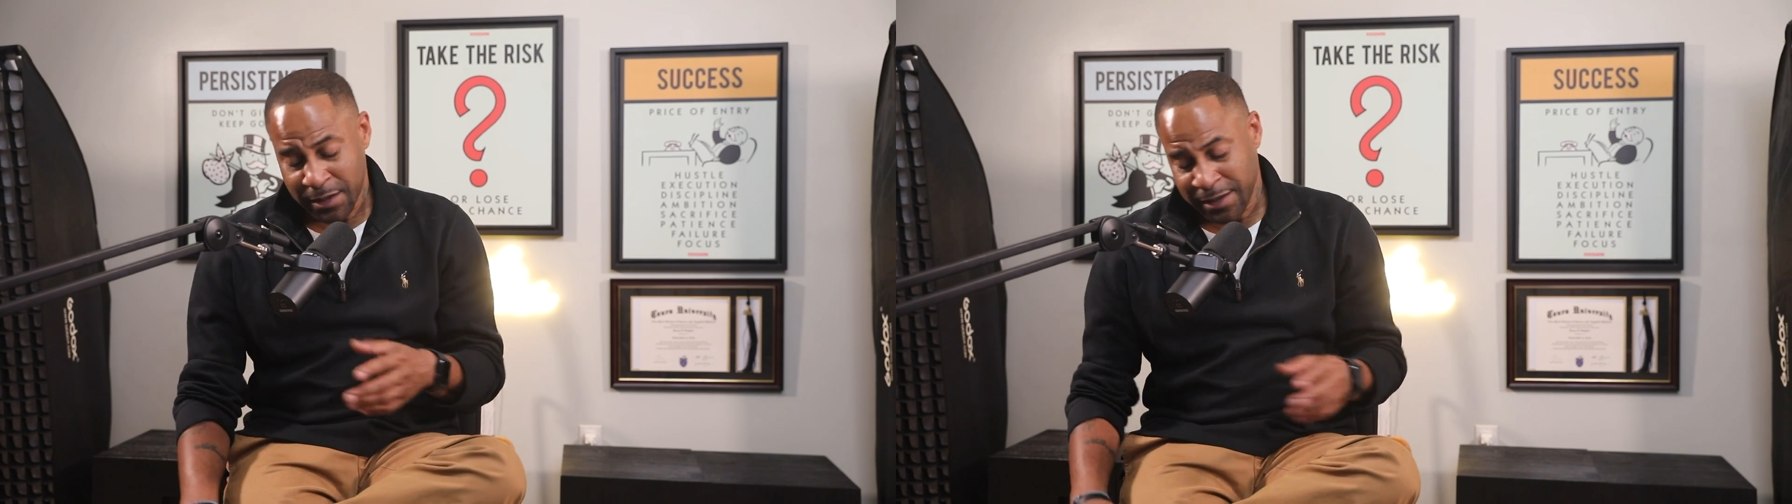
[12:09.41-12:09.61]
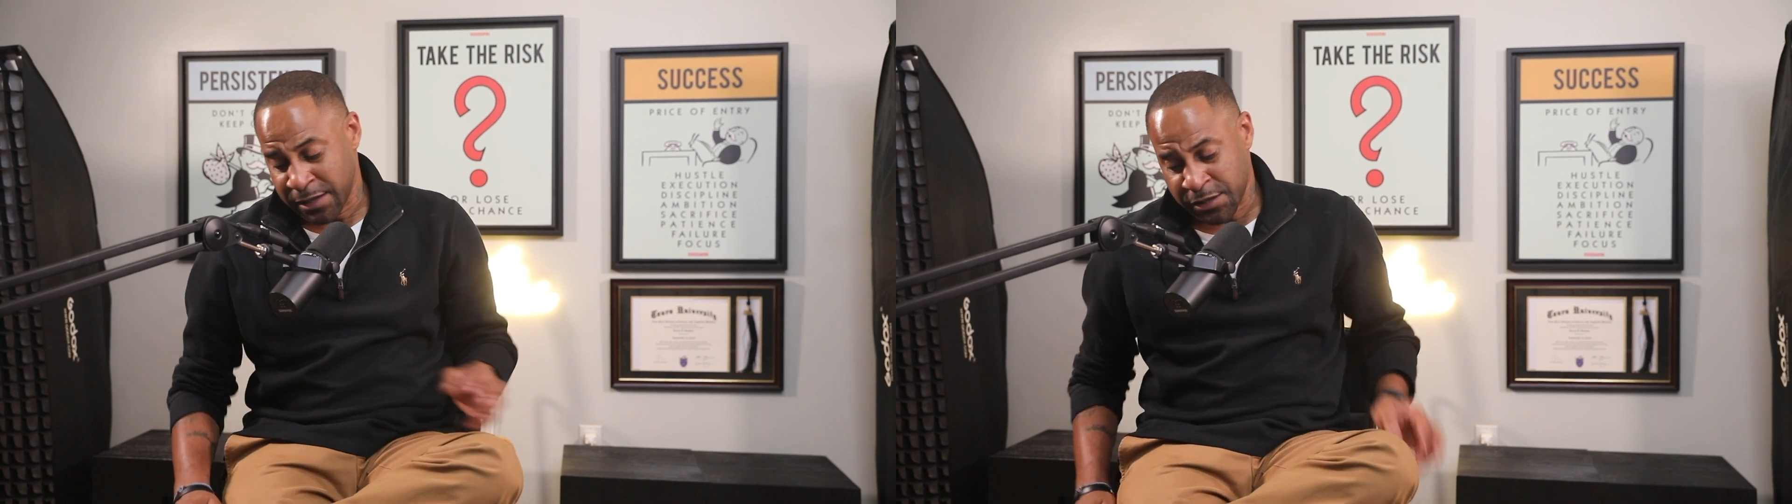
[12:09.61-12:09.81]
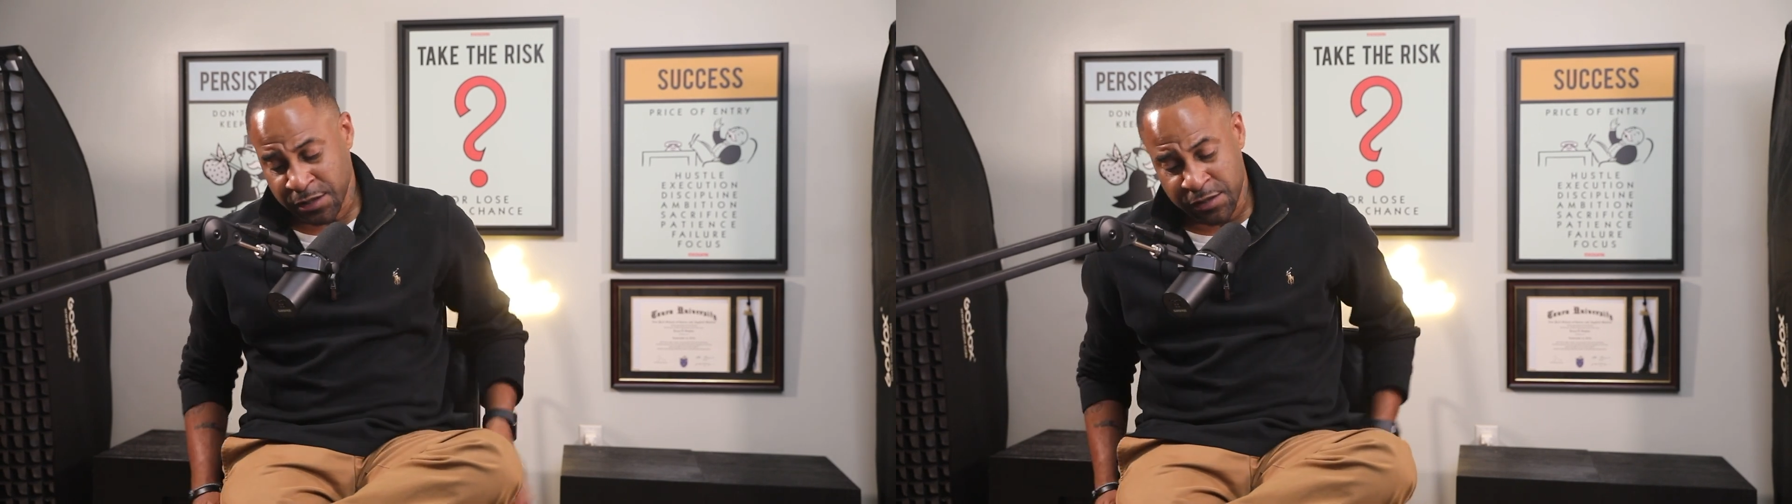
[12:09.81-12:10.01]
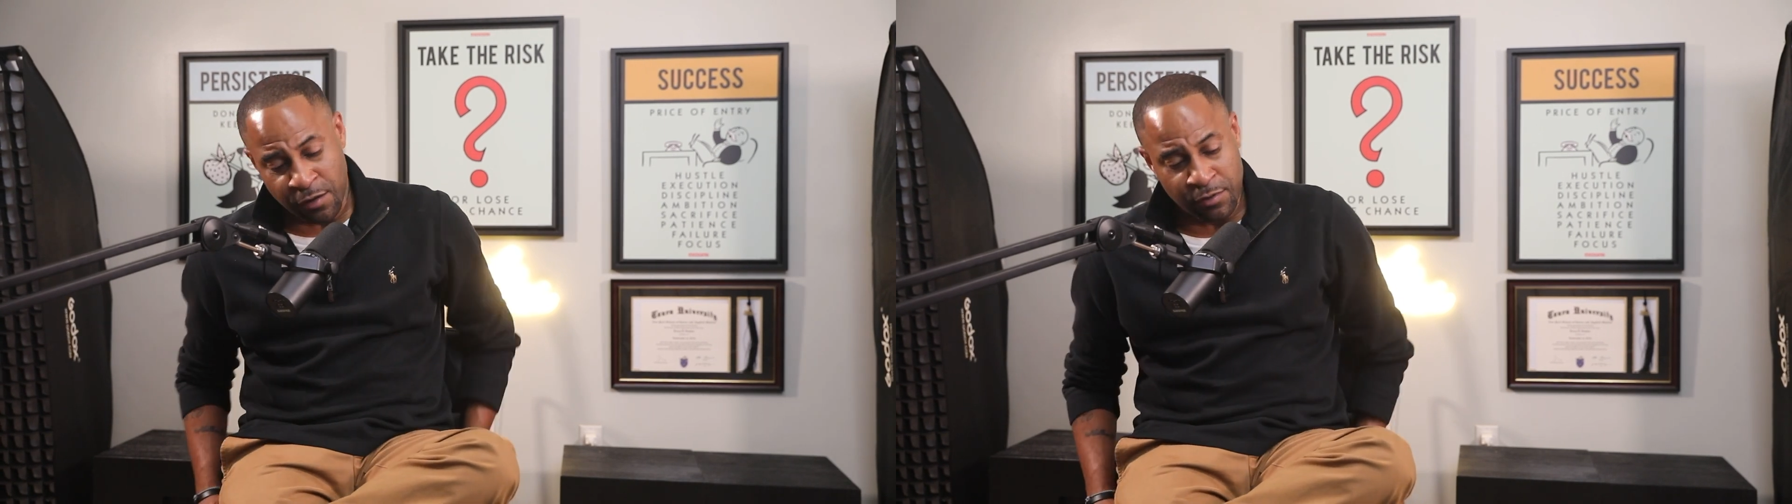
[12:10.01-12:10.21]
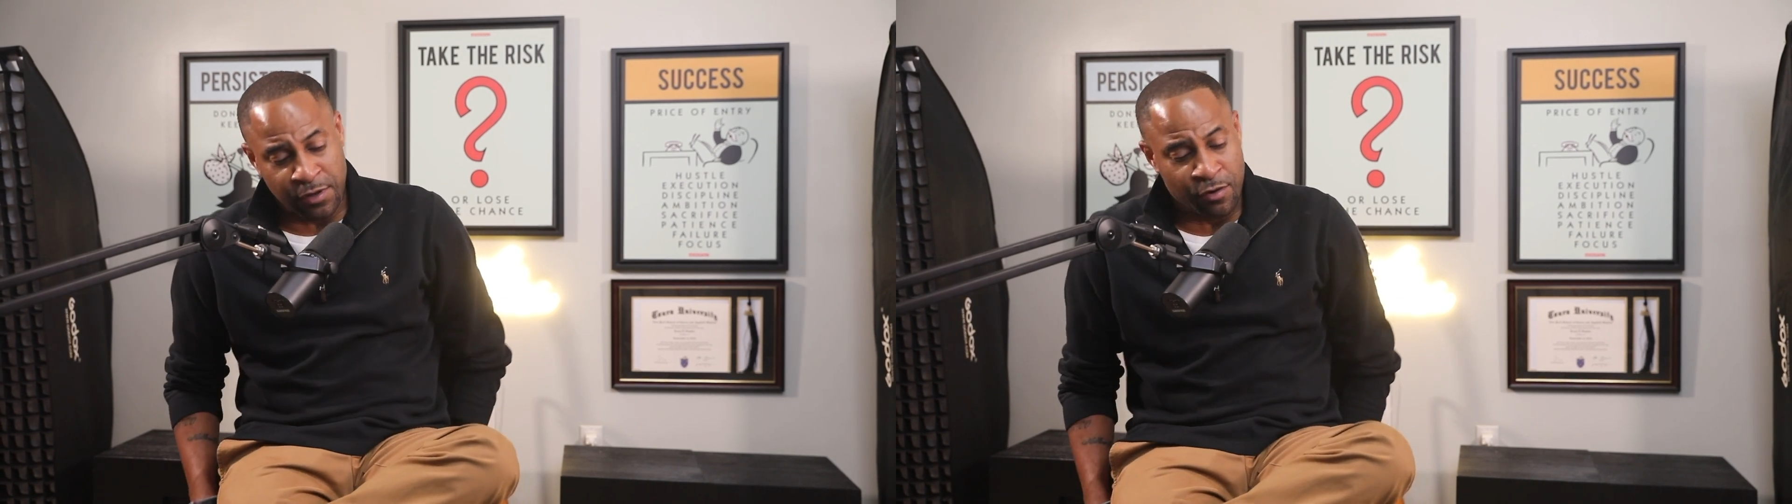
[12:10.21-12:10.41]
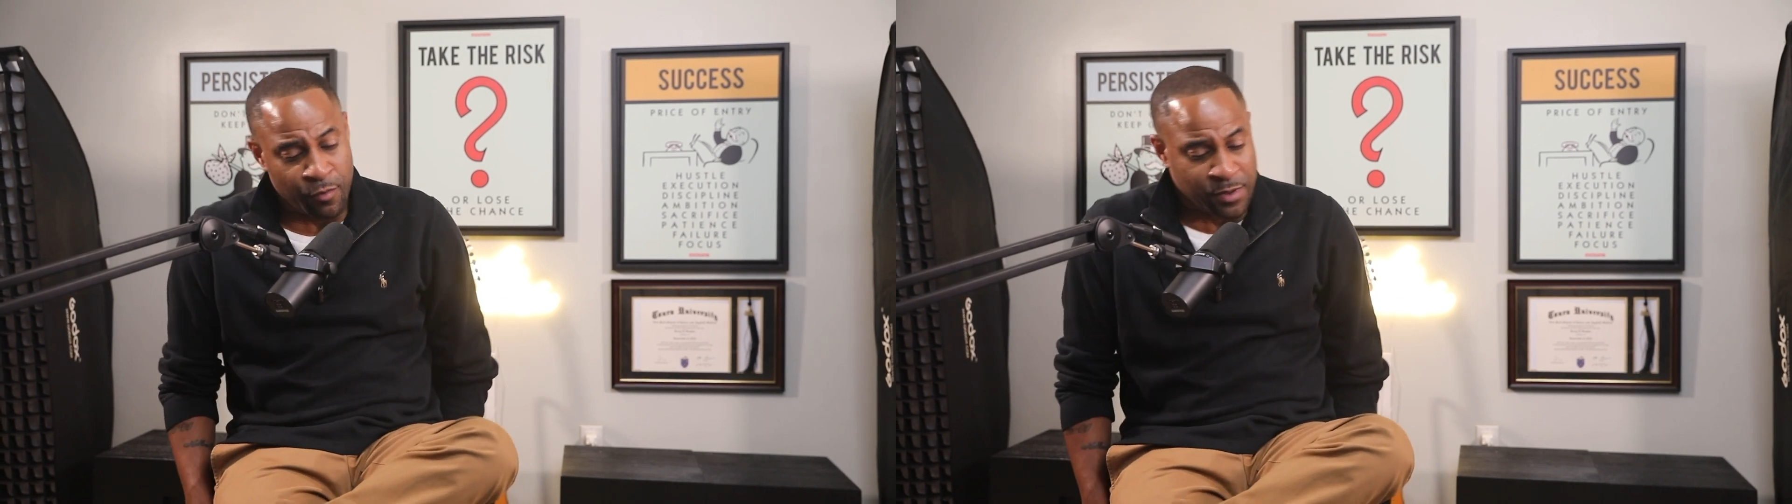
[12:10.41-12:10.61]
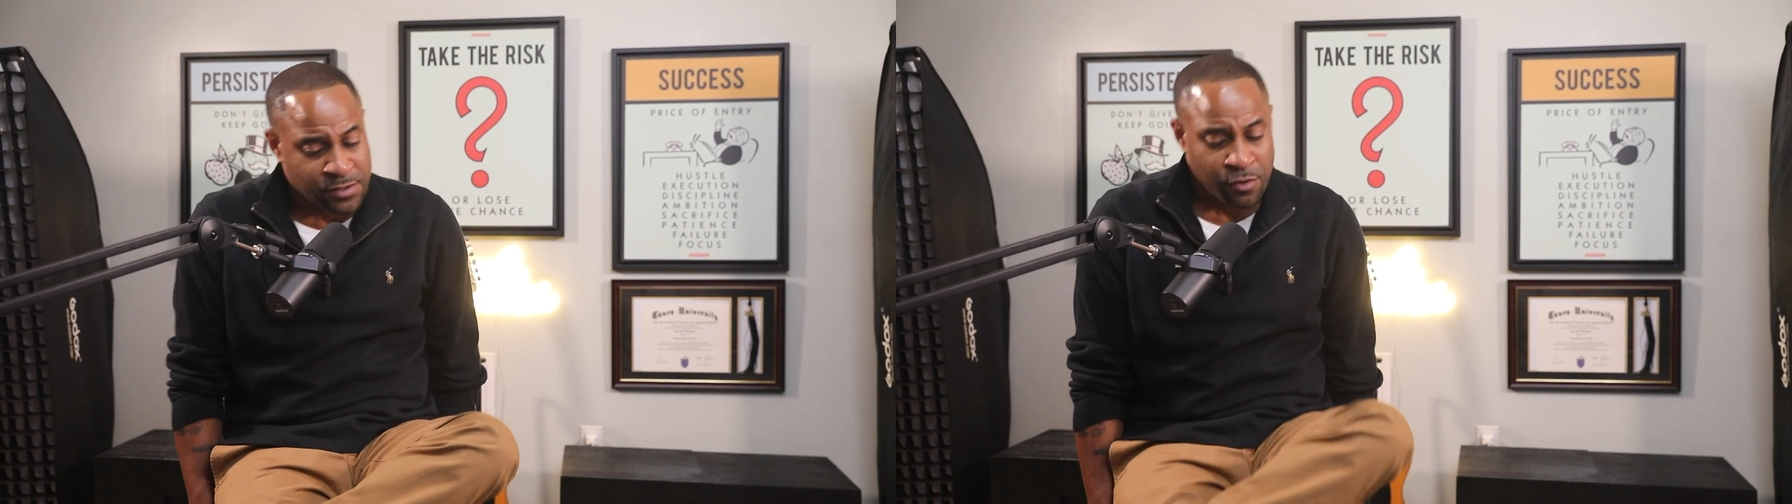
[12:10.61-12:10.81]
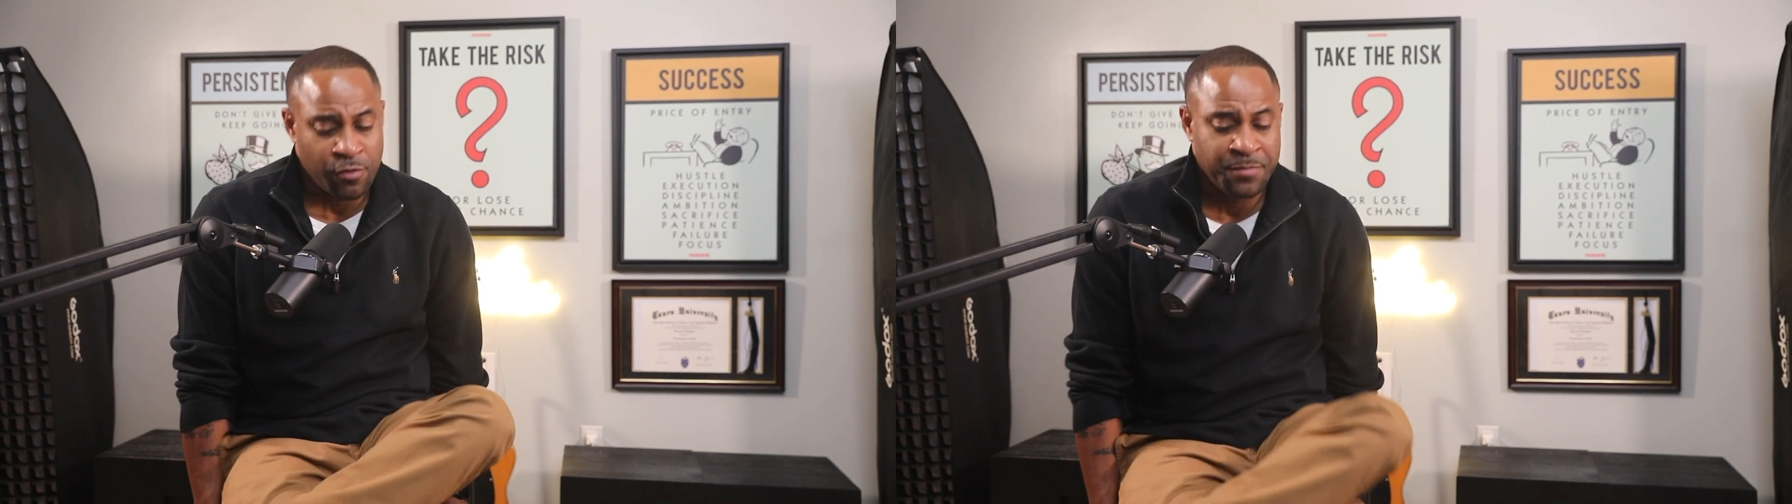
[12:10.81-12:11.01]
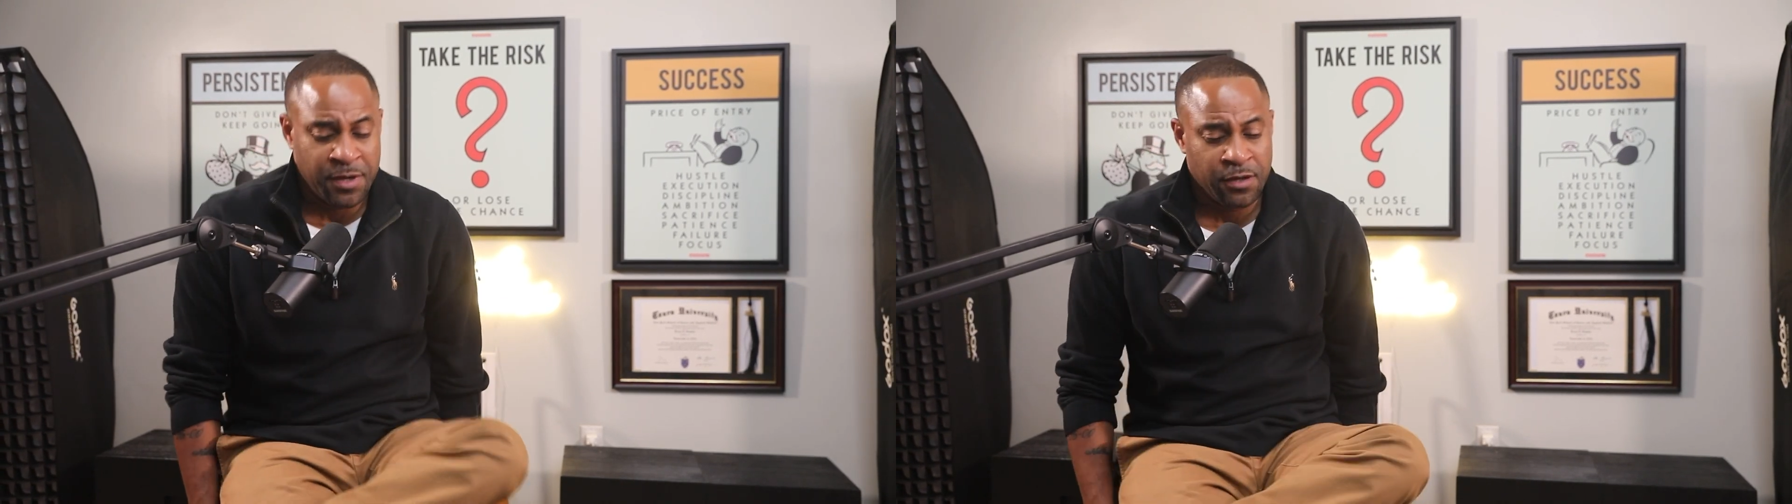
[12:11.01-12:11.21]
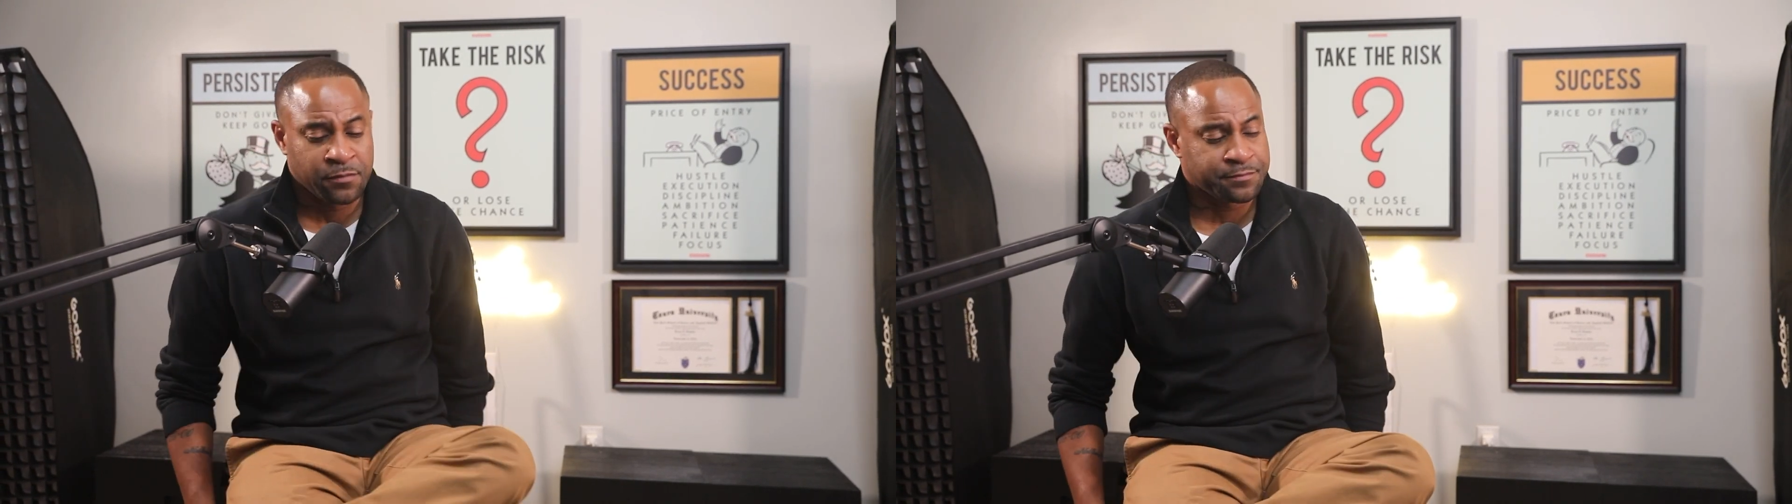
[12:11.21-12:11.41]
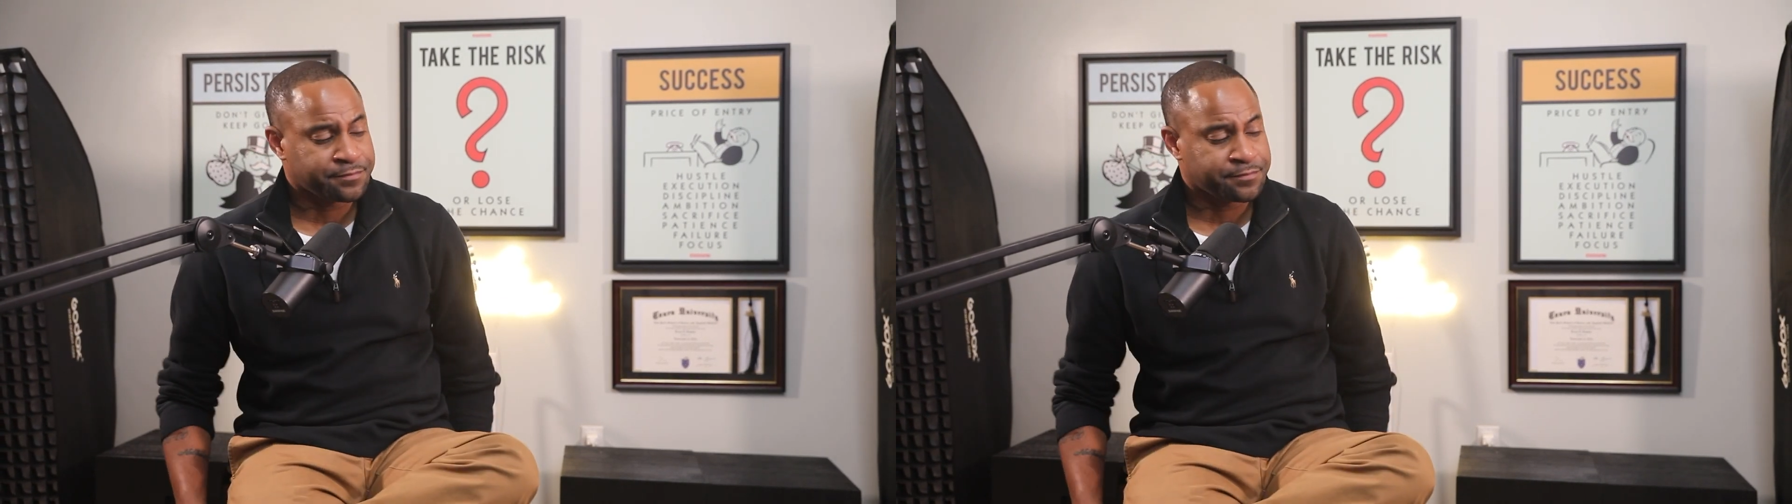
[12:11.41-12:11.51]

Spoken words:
that's just solely on what it's gonna be.